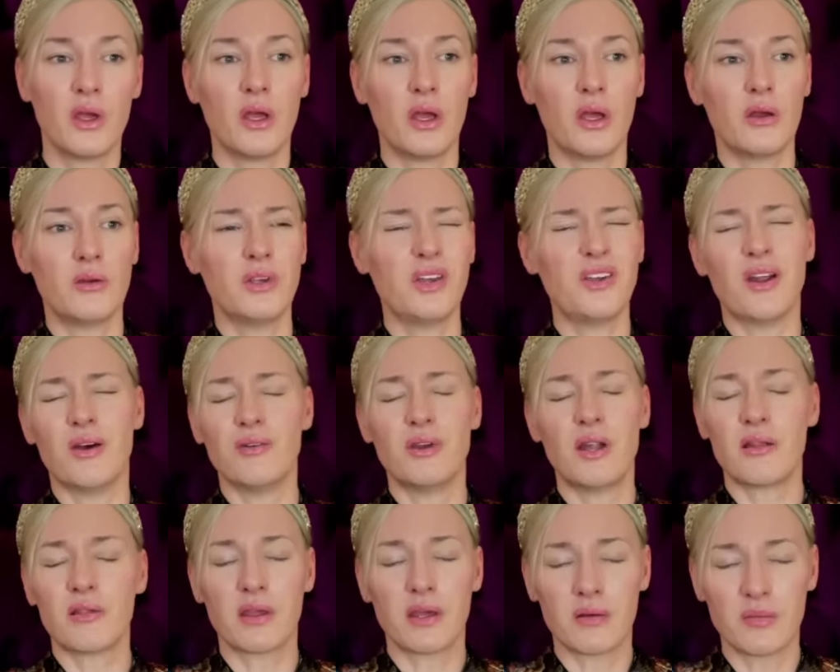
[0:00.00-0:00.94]
Uh, you know,
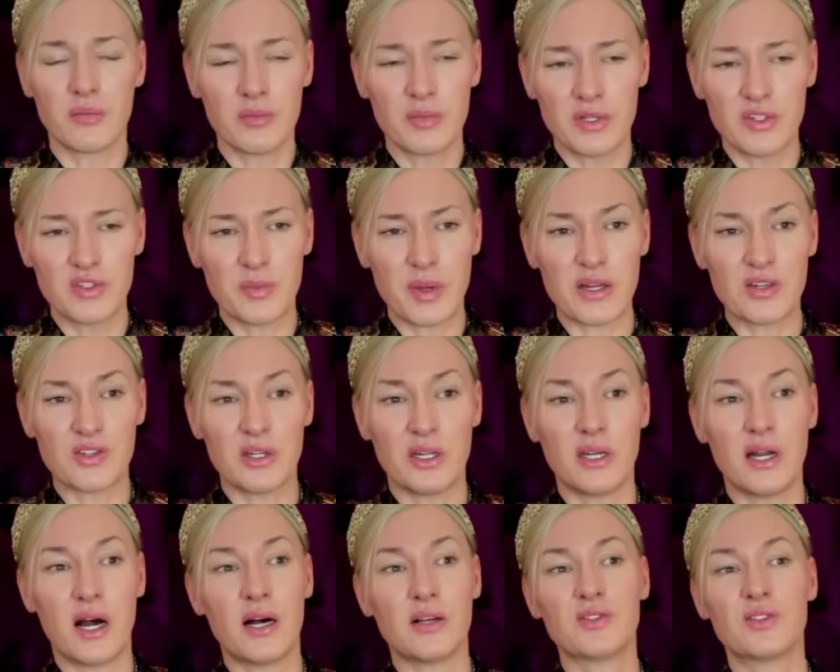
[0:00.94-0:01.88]
nothing especially
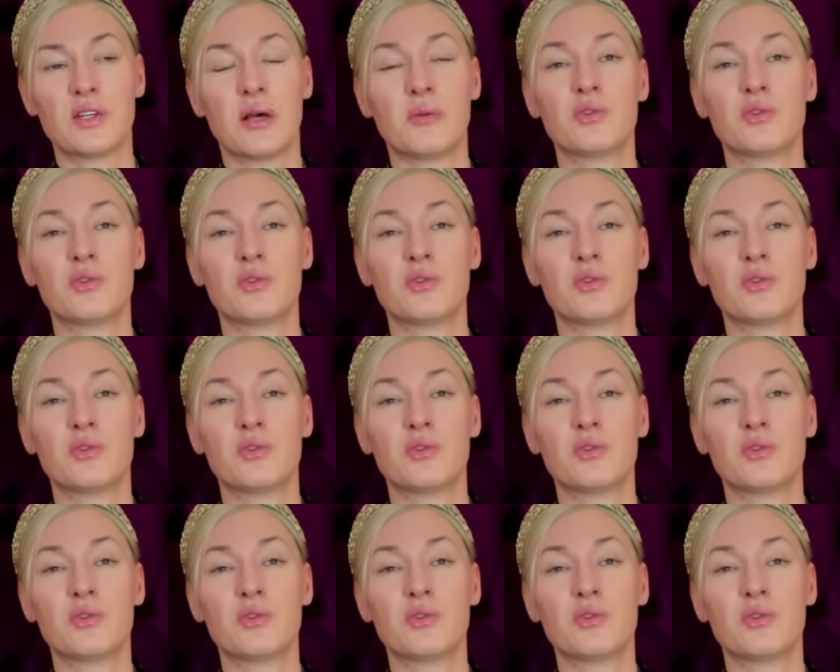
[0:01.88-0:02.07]
nasty.